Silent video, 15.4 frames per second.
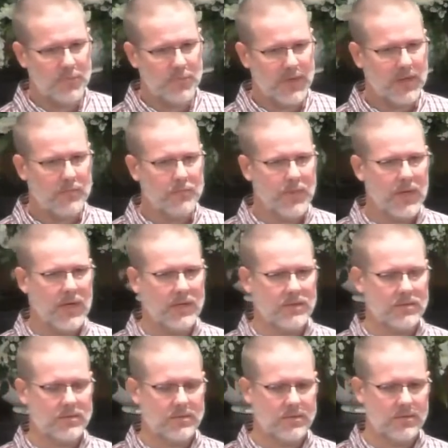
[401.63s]
but I'm
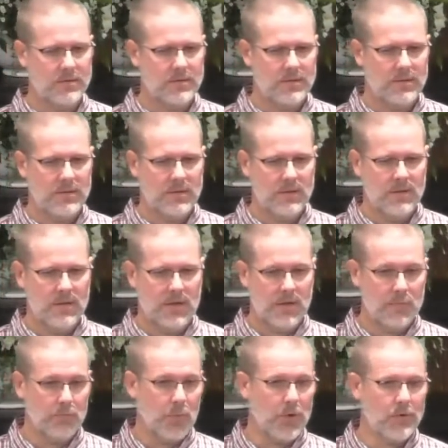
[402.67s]
not.
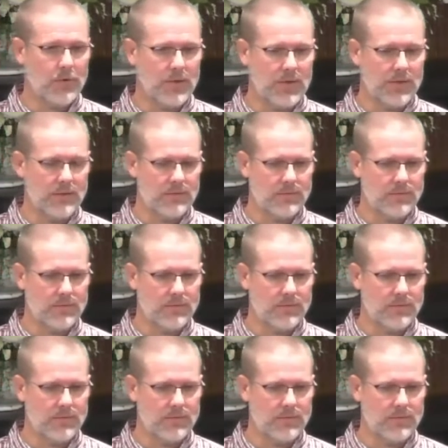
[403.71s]
I'm broken.